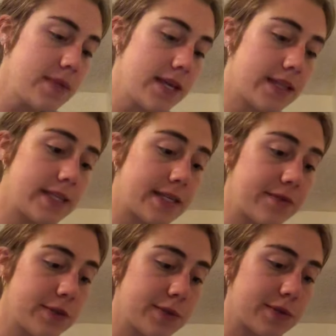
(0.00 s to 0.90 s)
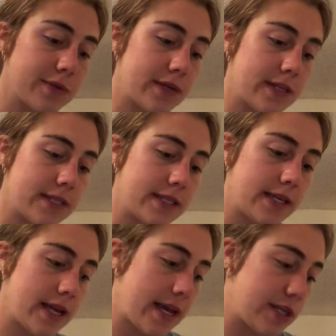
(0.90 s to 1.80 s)
the difference between C
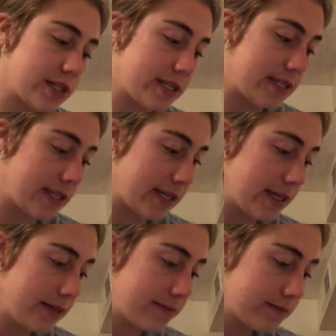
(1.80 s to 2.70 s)
and H and D,